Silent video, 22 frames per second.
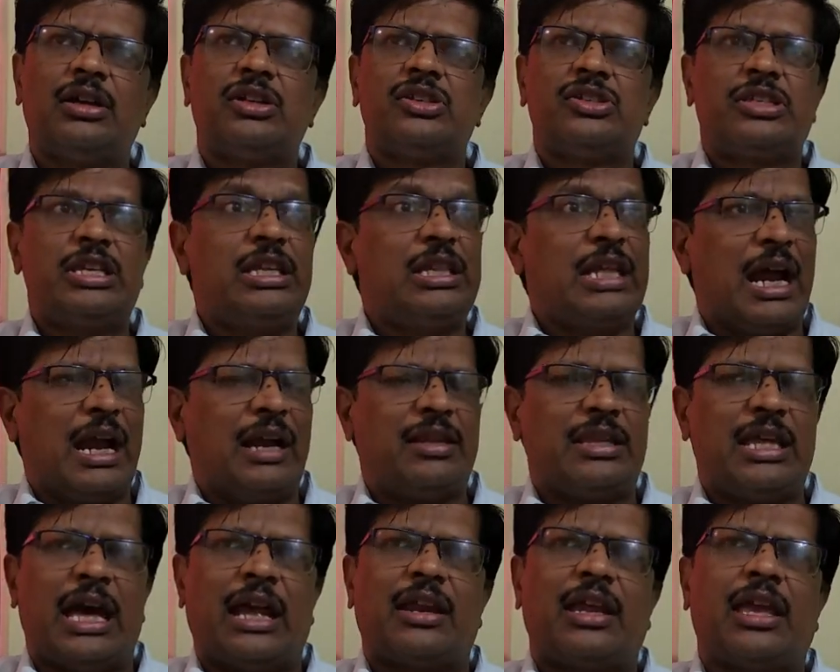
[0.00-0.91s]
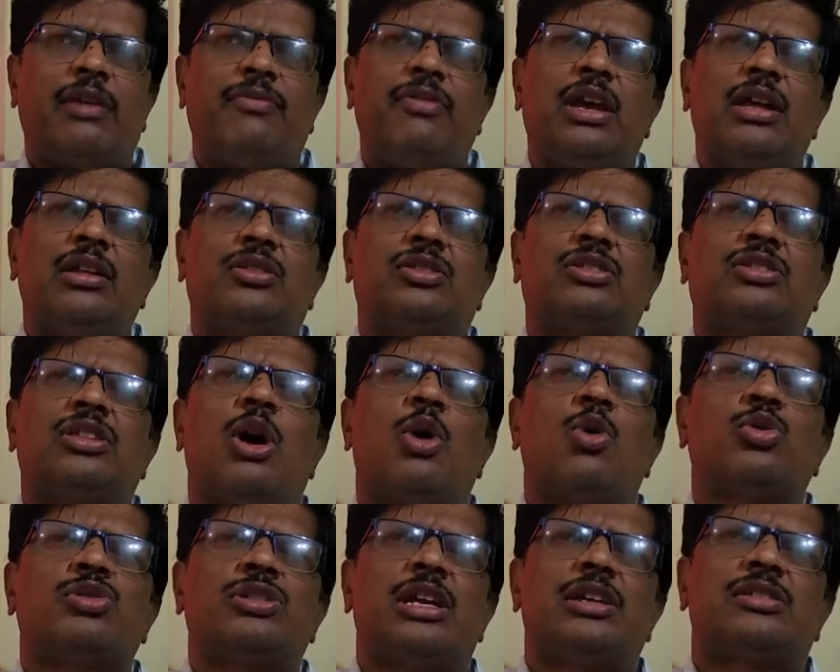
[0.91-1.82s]
See that they are giving
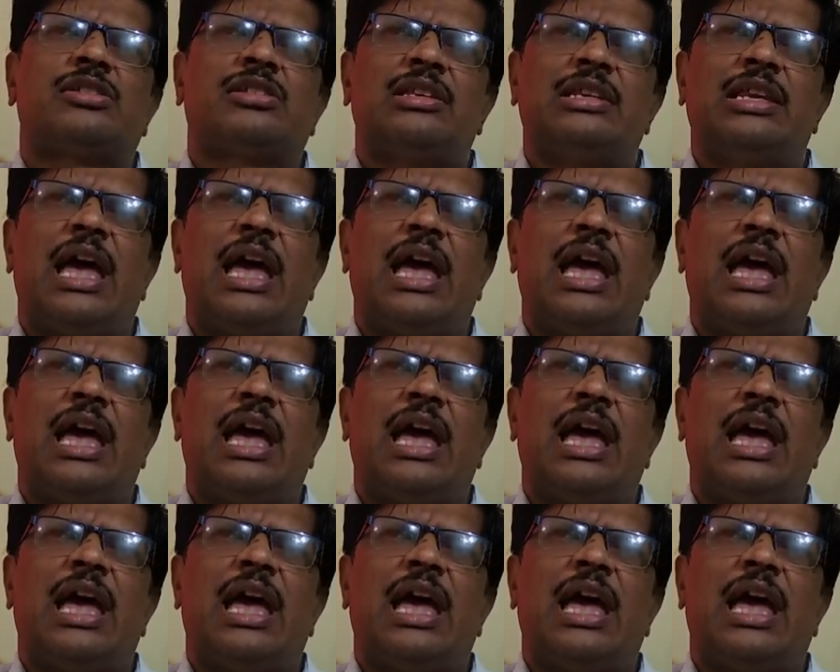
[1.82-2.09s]
thousands,